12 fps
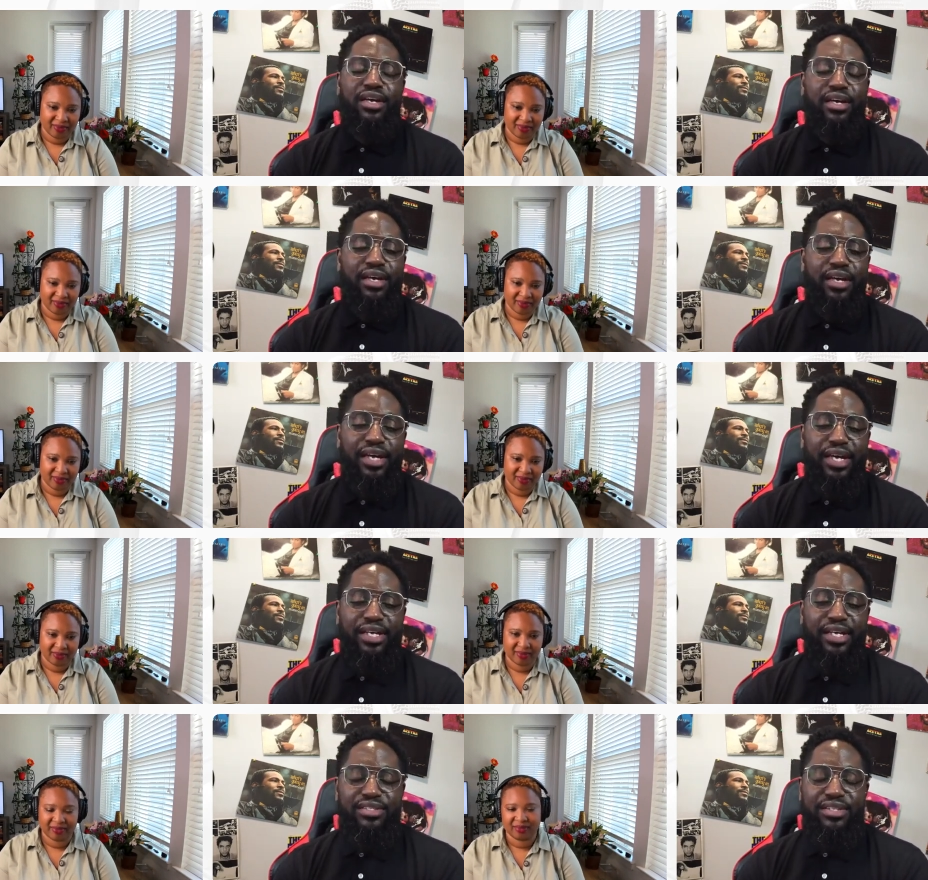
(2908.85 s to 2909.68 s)
Speaker 1: And
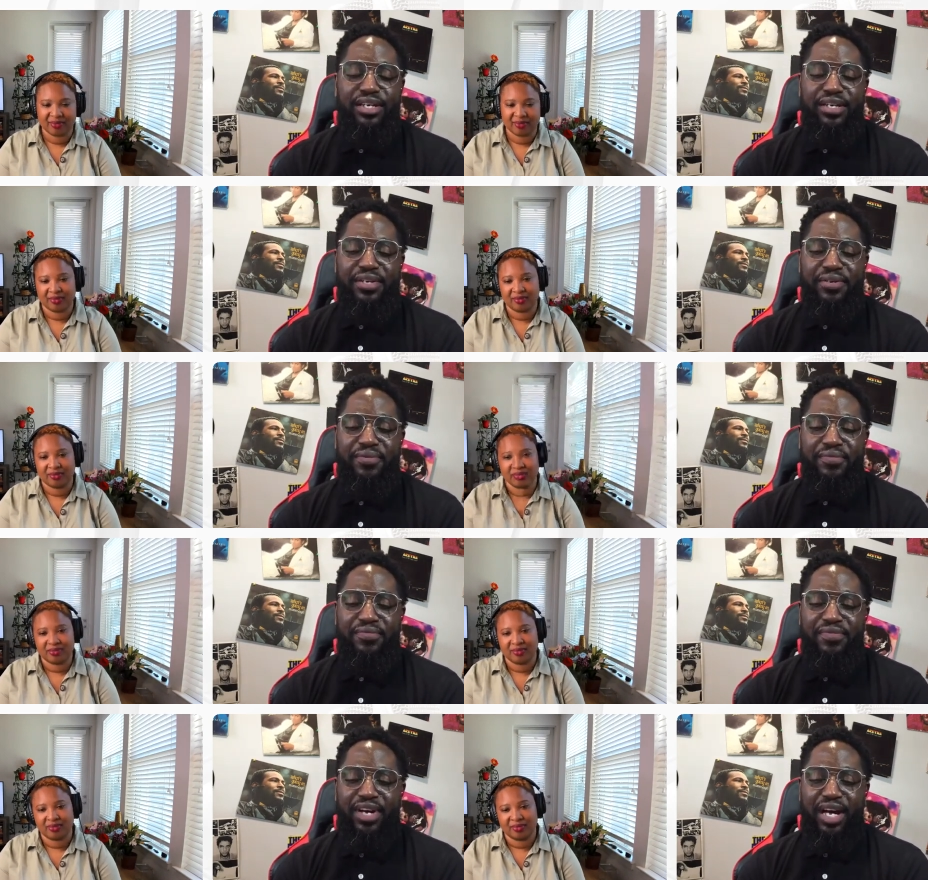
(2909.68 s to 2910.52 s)
uh,
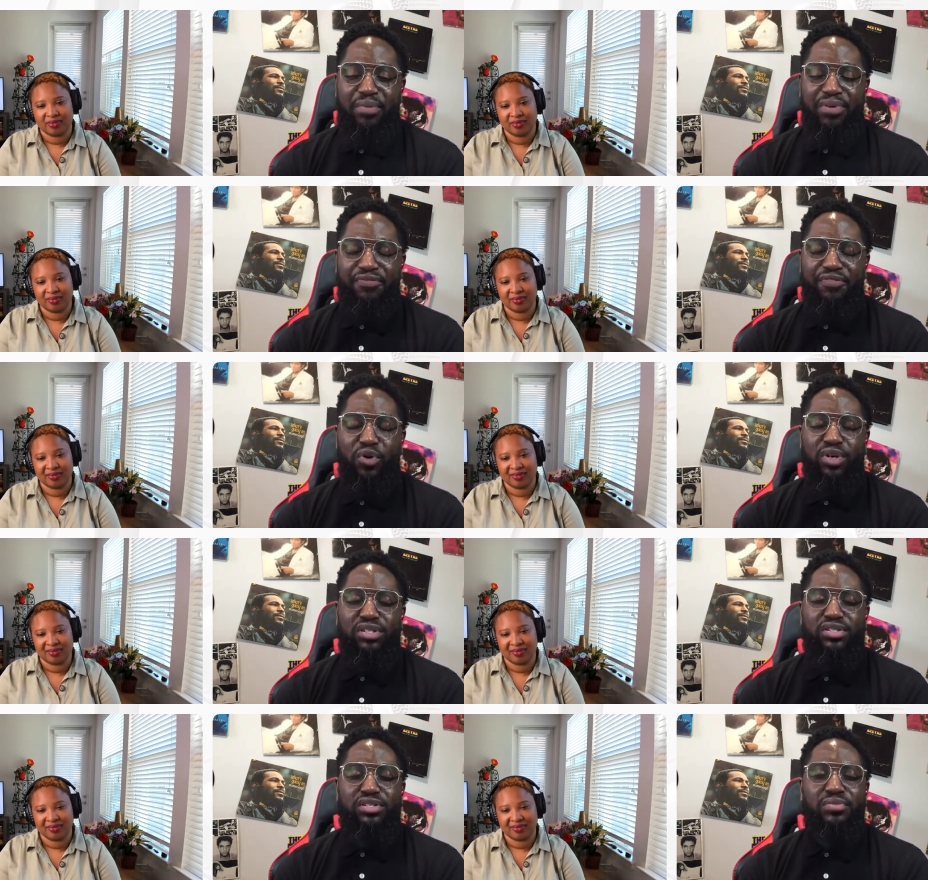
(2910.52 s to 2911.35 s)
I've been focused
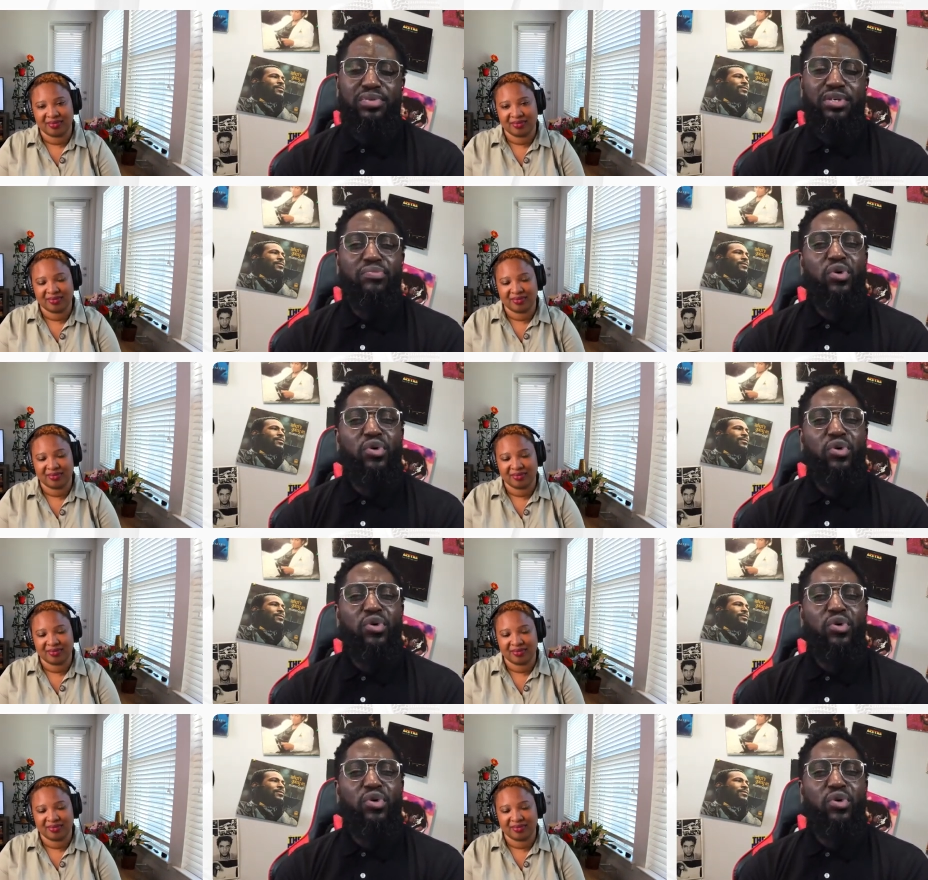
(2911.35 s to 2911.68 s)
to be more